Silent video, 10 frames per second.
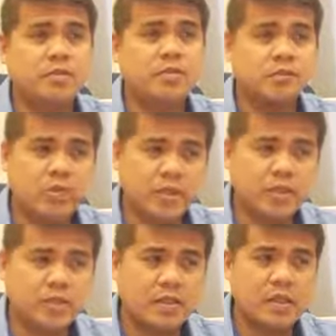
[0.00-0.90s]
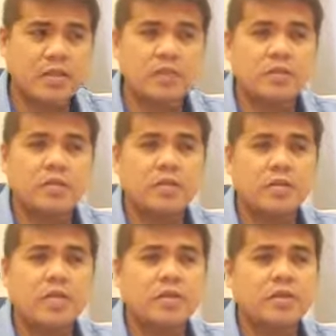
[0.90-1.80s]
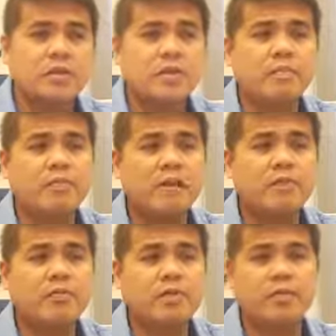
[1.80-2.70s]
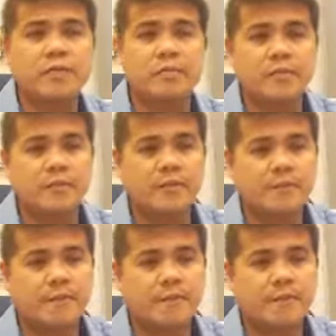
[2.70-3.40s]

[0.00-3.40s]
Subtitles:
stories and cluster recurrent meaningful themes.